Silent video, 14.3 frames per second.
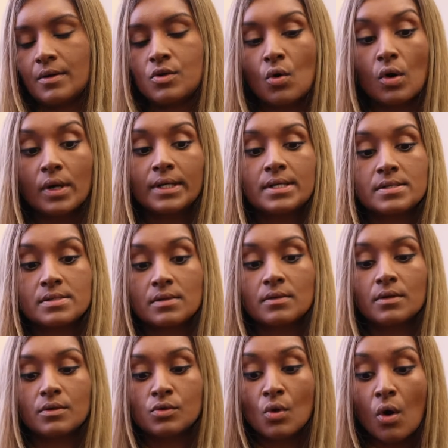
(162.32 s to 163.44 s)
not
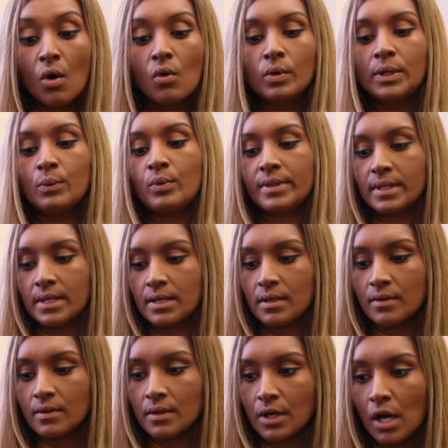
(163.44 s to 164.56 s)
only
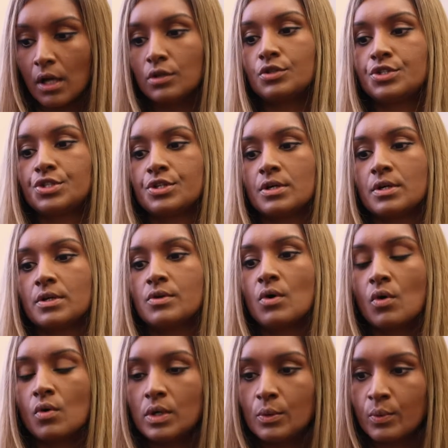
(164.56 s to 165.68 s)
within culture,
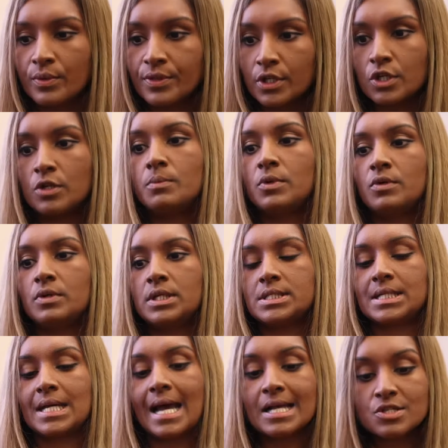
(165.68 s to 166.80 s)
not only with the
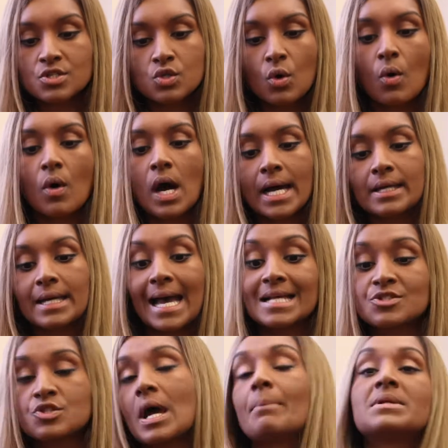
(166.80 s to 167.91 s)
community, it has
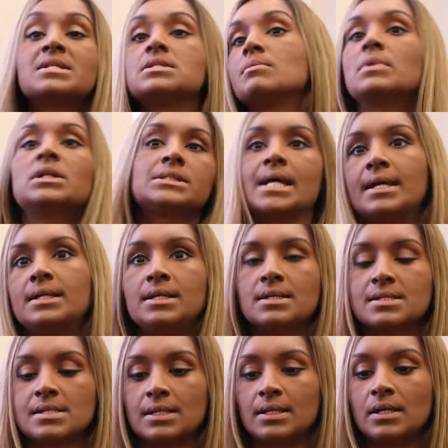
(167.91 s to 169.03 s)
to happen
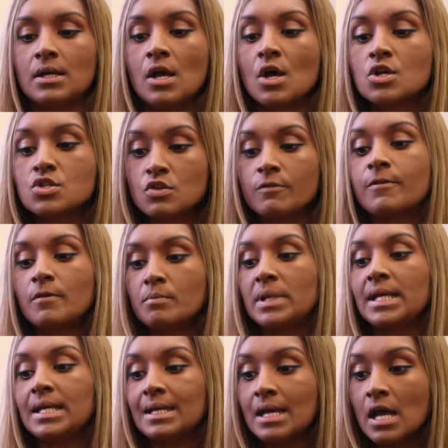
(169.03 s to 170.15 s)
simultaneously. So for
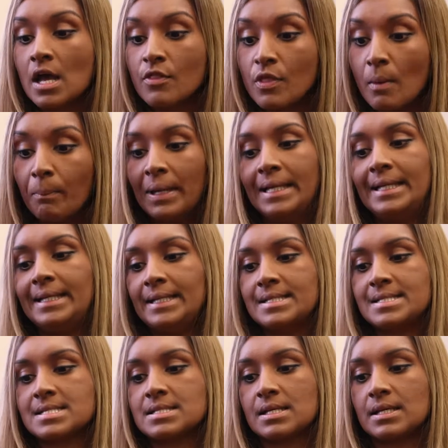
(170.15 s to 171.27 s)
me, the
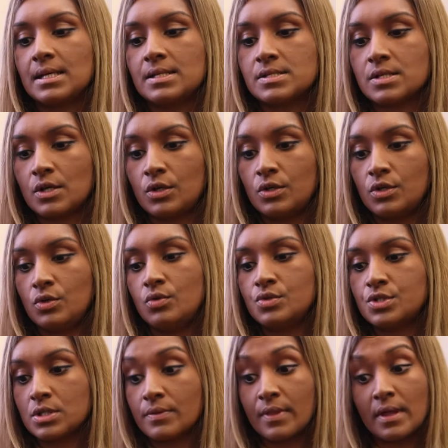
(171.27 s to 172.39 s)
police is
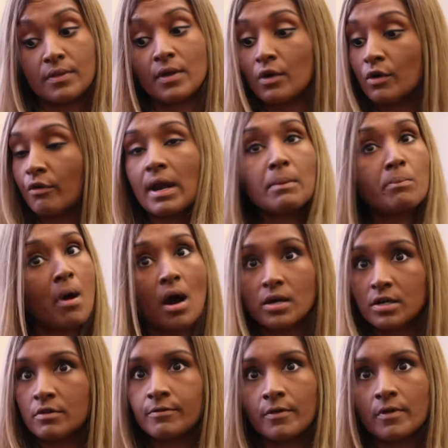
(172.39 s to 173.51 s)
they're a great
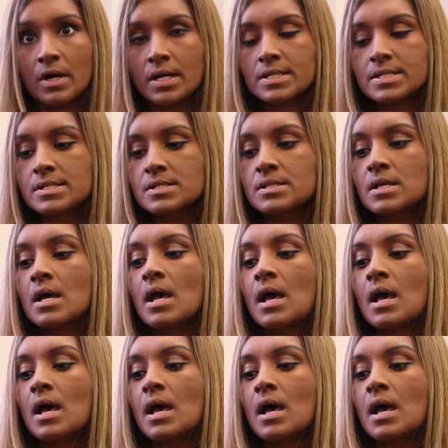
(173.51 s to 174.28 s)
partner for us.